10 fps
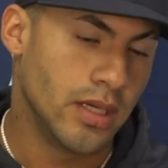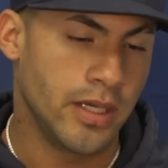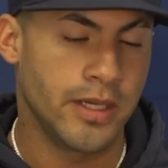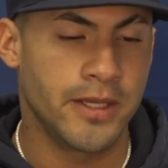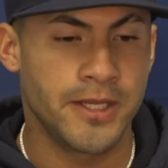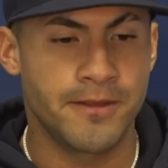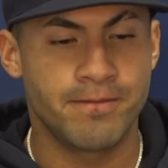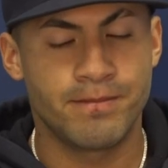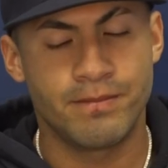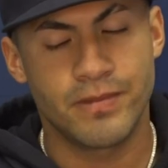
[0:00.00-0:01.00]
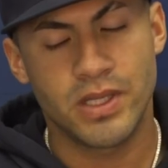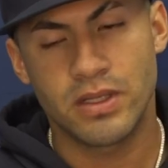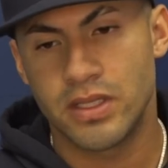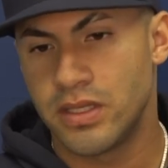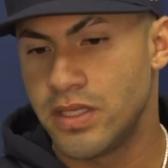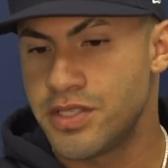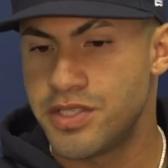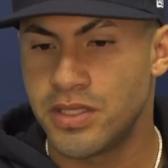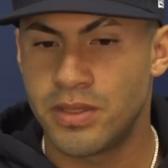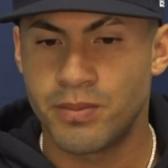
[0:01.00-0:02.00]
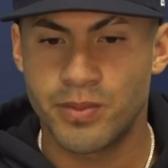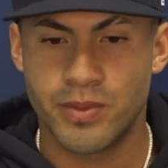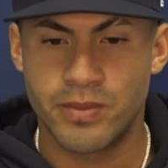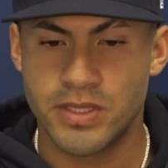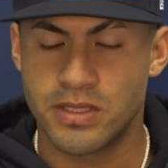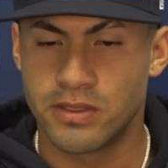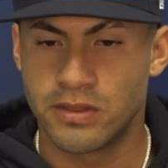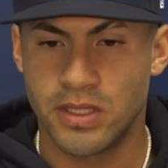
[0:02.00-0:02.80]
And nothing. This year I'm preparing myself,